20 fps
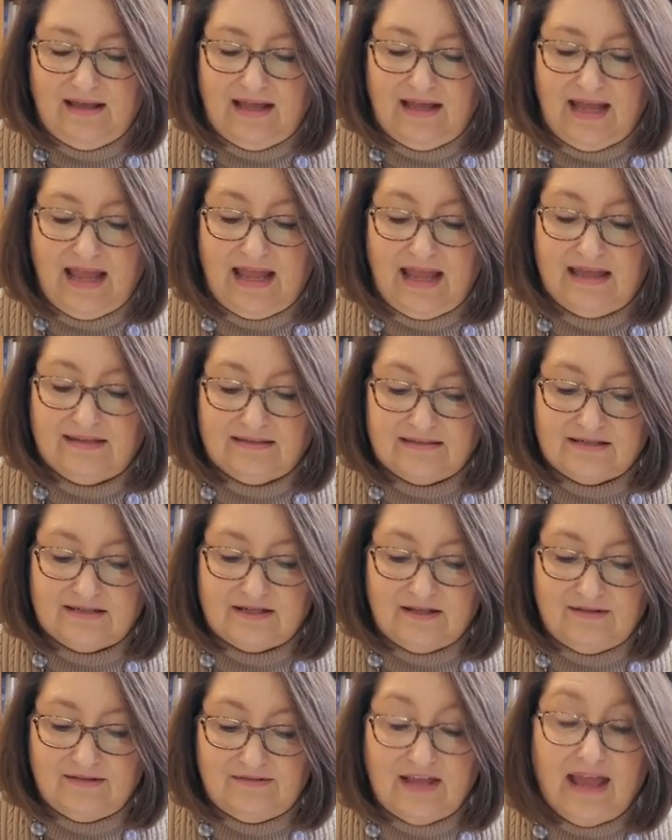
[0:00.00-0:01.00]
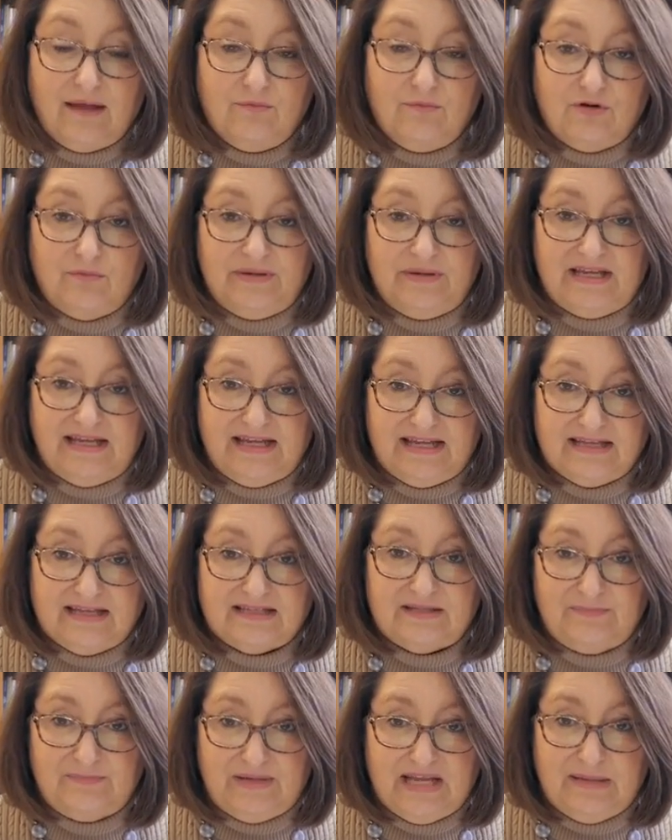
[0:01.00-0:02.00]
And they will be
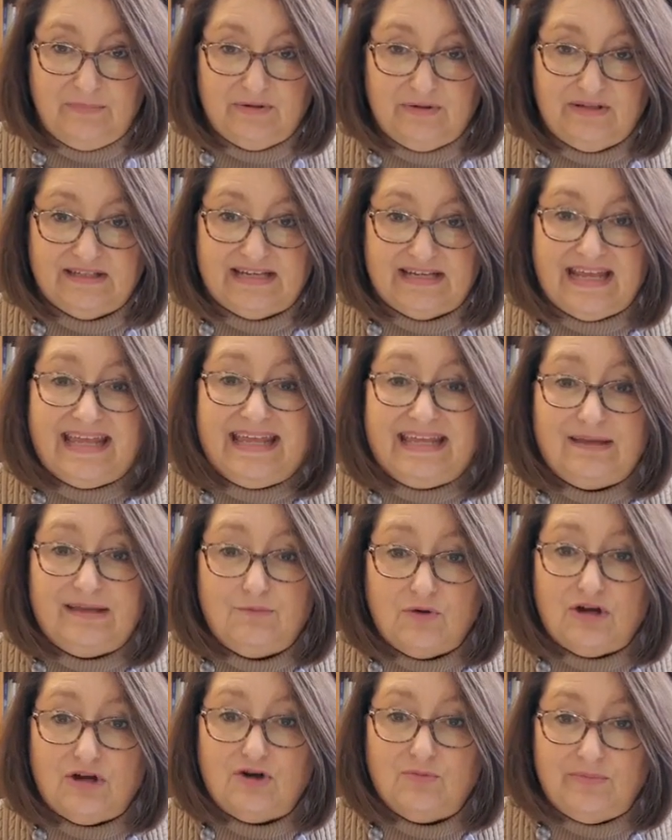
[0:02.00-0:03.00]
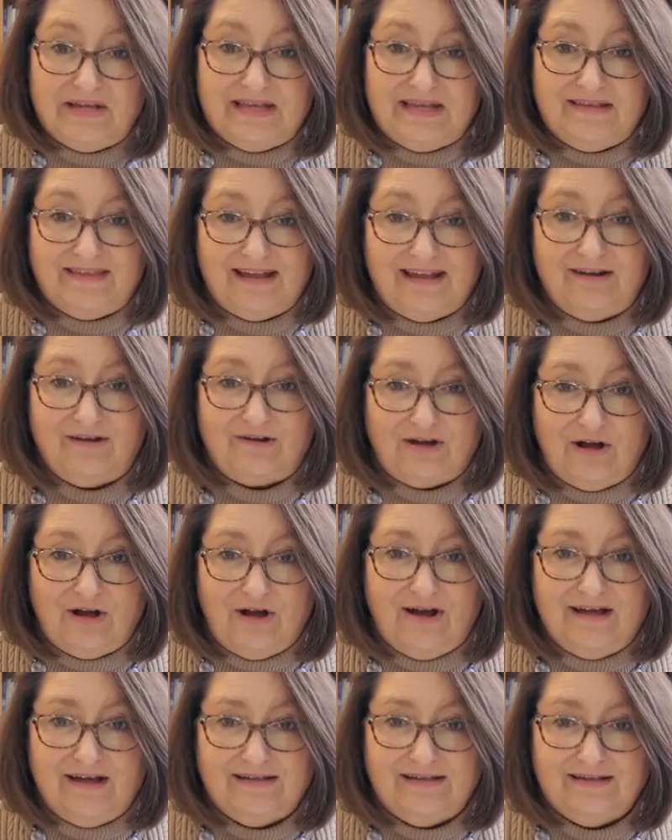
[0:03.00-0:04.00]
His people and He will be their
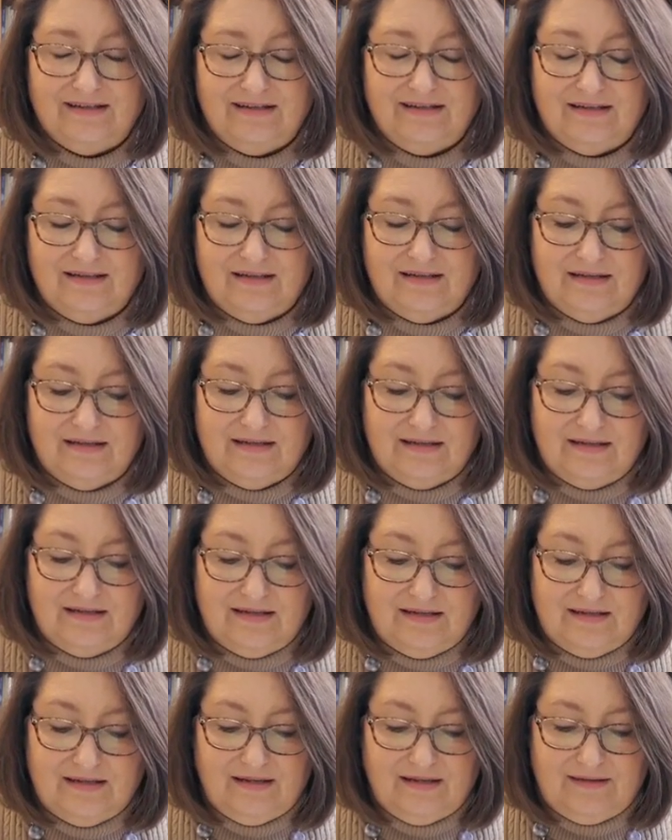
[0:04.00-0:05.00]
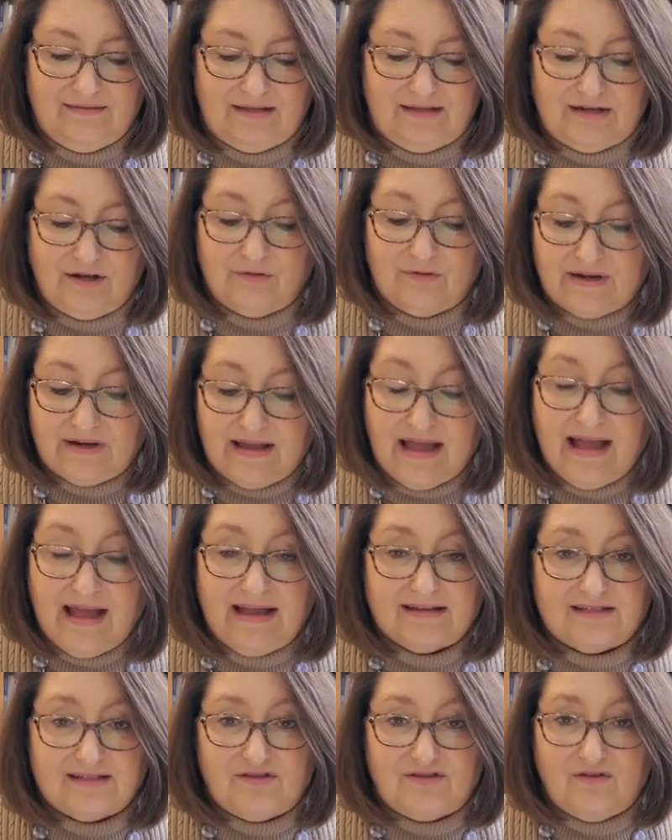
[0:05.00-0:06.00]
God. They don't
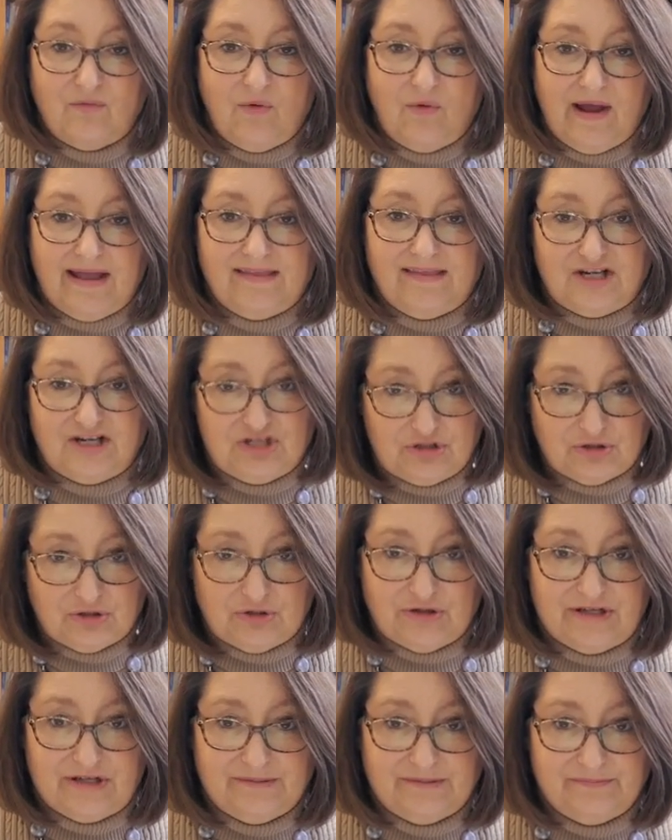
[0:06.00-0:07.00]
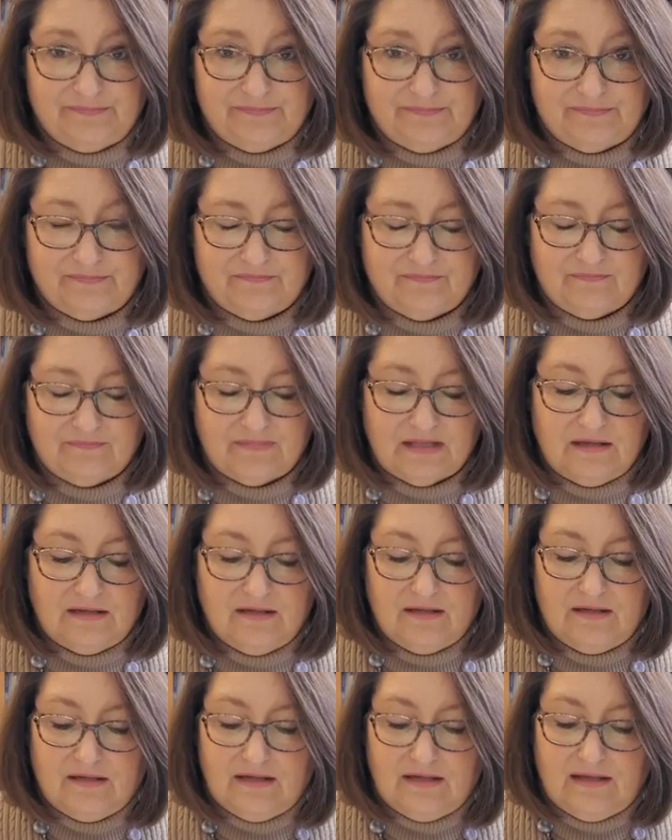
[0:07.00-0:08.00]
react the way they should.
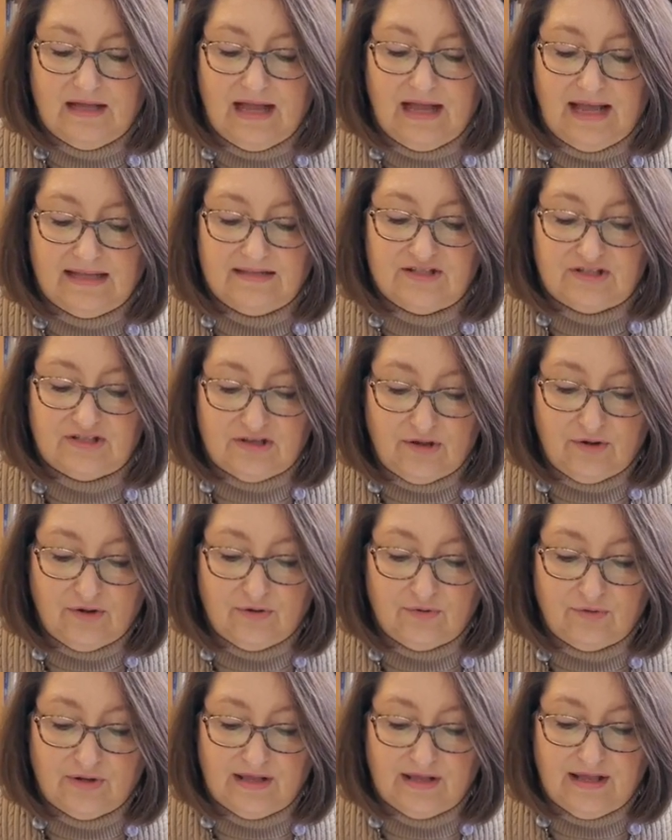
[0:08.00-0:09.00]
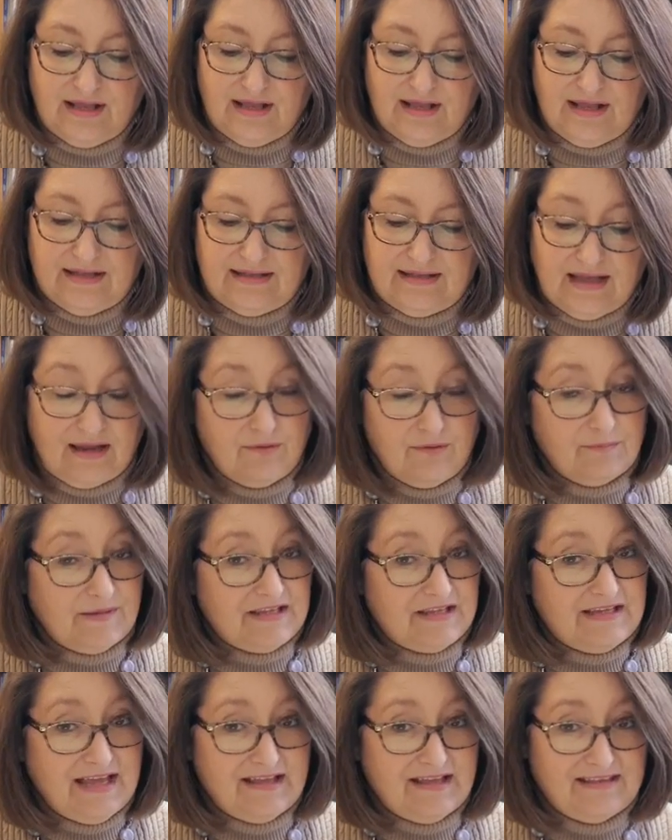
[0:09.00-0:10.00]
And so they,
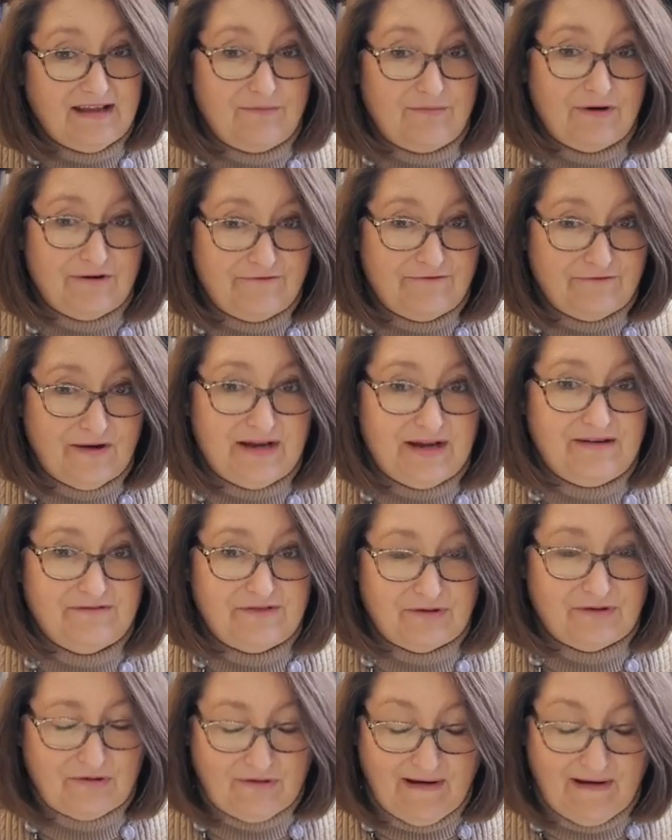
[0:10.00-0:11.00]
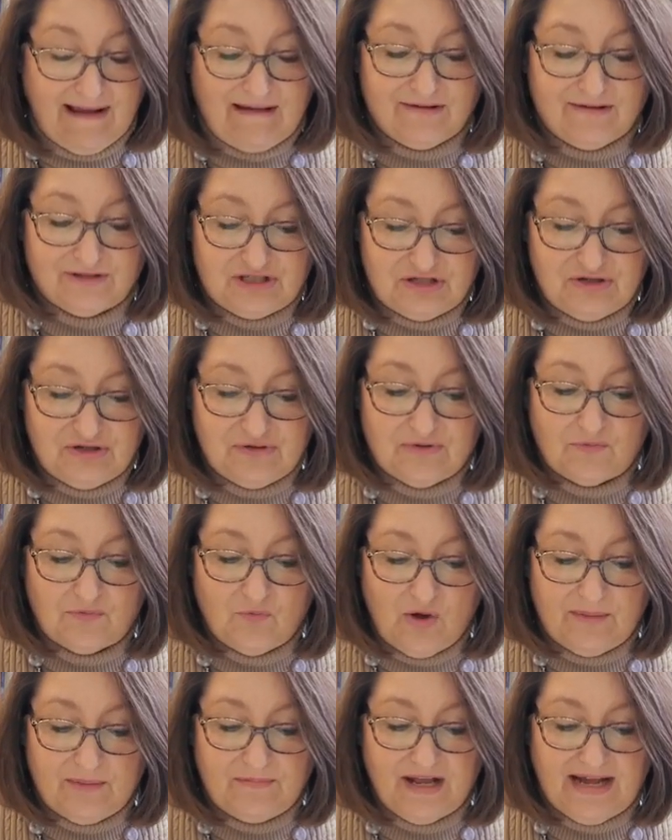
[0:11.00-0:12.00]
but yet they were afraid of the crowd too and
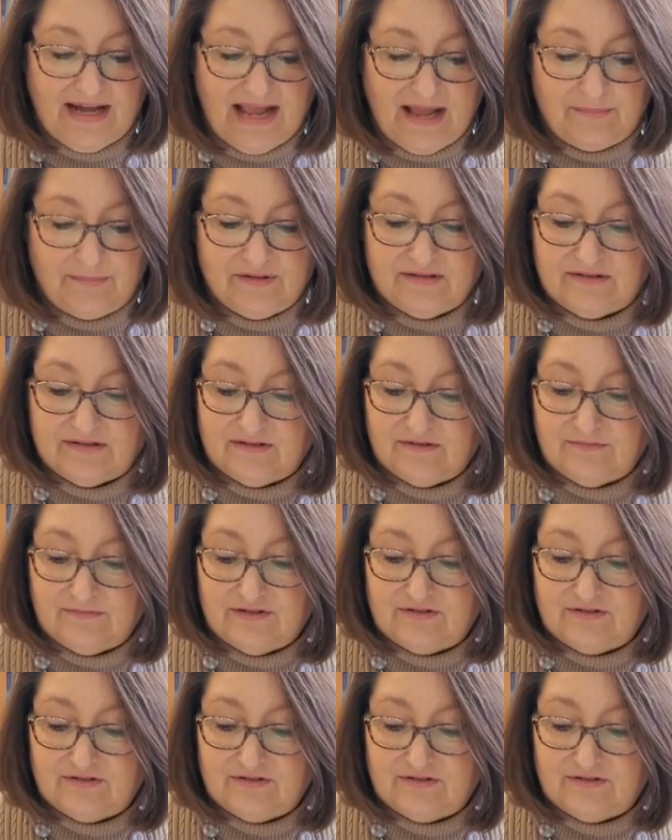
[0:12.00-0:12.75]
what might happen.